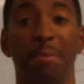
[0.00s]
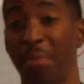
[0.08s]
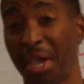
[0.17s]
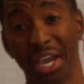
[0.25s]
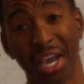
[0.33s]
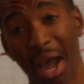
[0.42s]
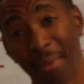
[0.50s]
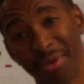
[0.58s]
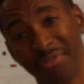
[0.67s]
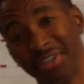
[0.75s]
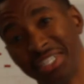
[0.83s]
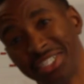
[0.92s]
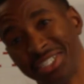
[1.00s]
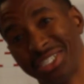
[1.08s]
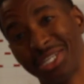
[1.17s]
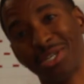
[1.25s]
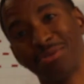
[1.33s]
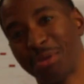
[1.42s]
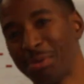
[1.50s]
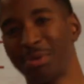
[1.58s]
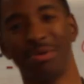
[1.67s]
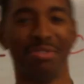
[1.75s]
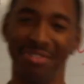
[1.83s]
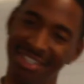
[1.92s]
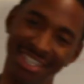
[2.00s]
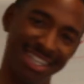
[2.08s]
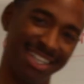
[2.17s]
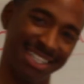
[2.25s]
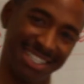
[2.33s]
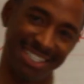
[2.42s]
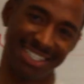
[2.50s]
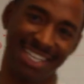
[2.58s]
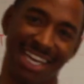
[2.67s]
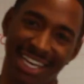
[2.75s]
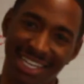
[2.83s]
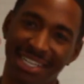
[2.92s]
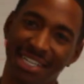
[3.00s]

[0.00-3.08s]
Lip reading: Make a copy for each of the salespeople. Just saying.